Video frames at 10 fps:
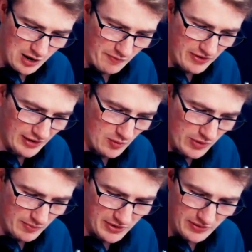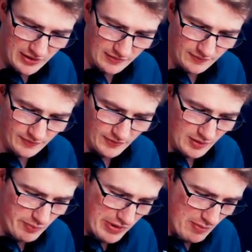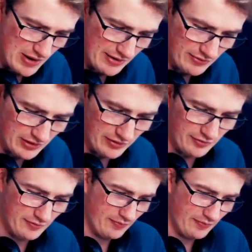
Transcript: feeling or what I'm doing. Being mindful of